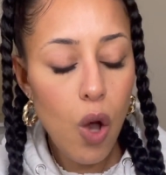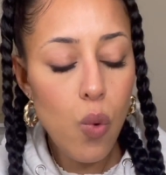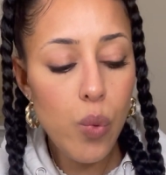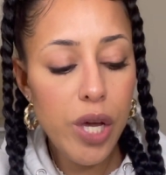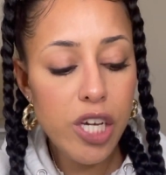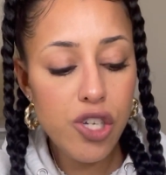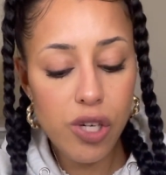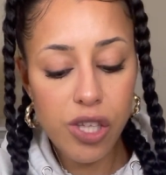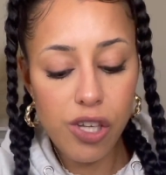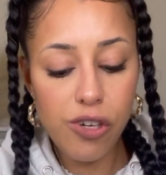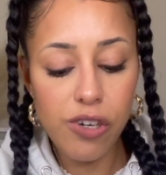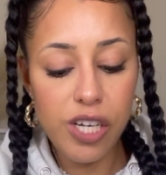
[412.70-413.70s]
We could drink
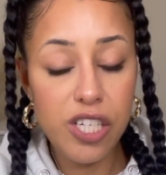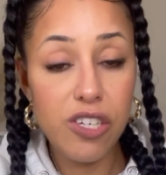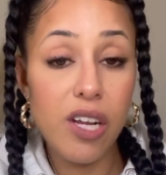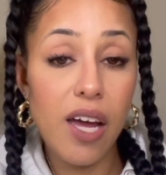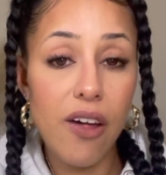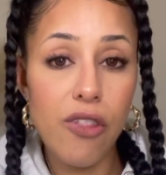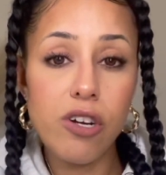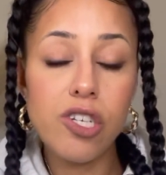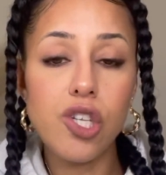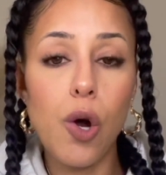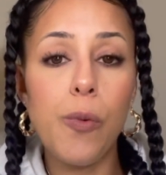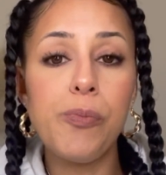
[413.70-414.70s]
the coquito together.
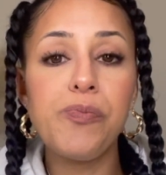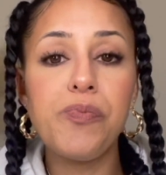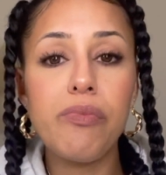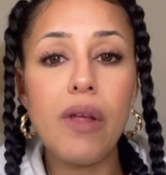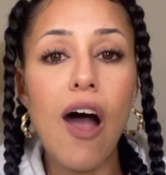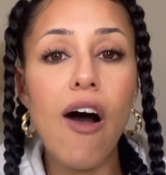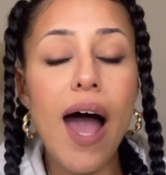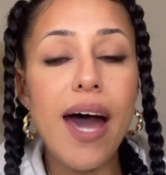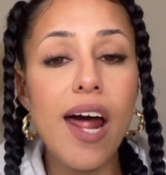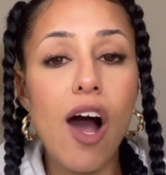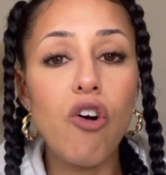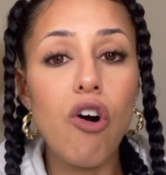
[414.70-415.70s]
So I'll add
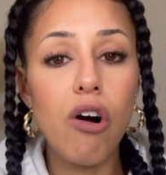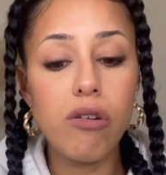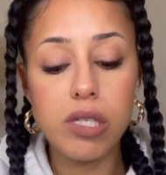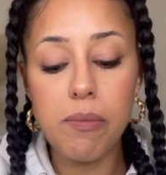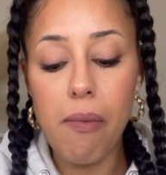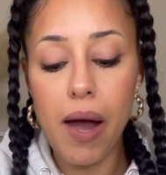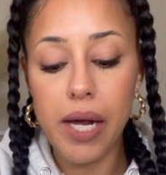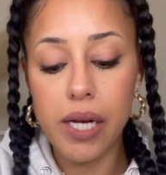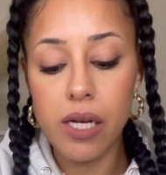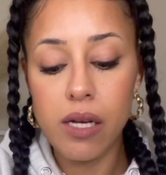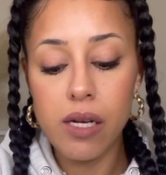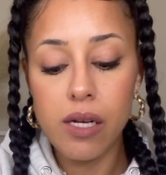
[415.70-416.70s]
alcohol to
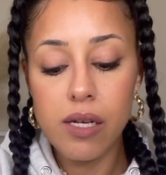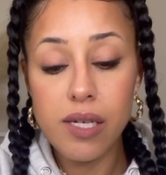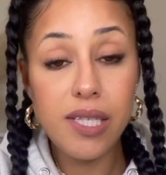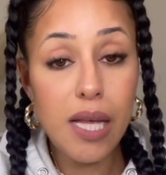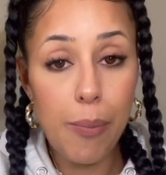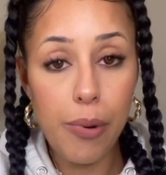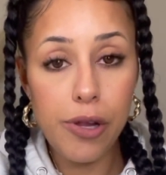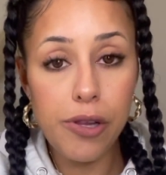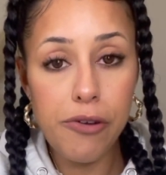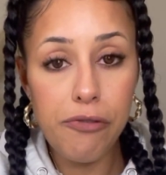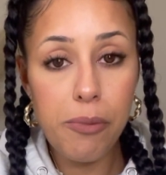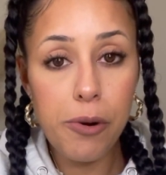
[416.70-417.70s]
mine separately
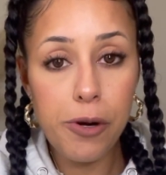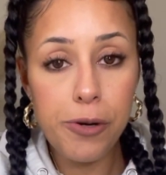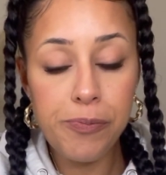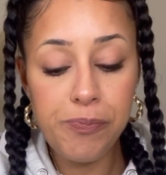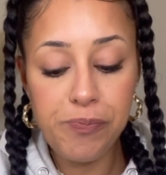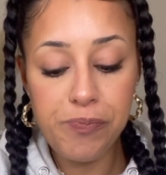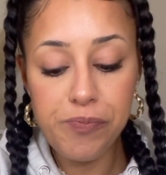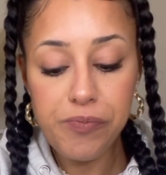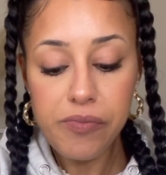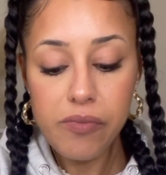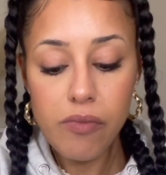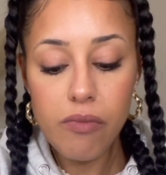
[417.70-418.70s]
from her,
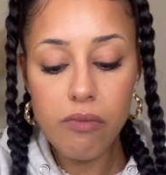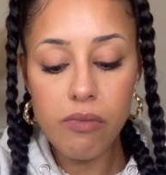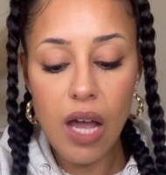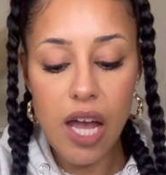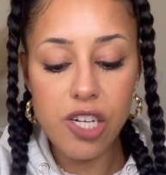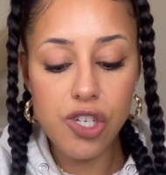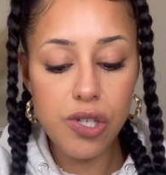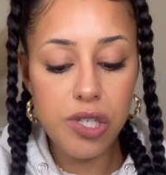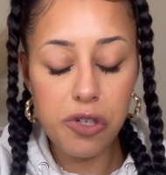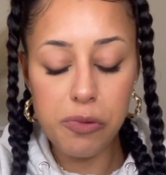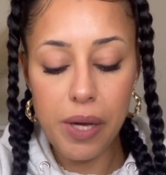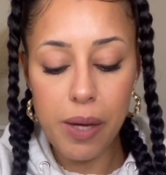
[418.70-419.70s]
and she'll
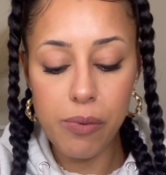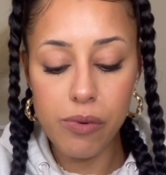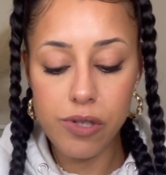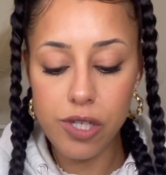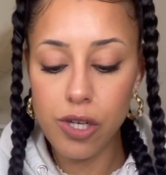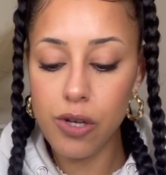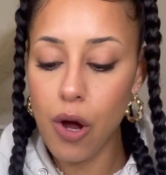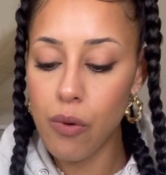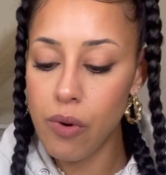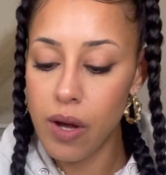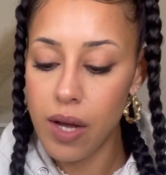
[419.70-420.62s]
still be able to, you know,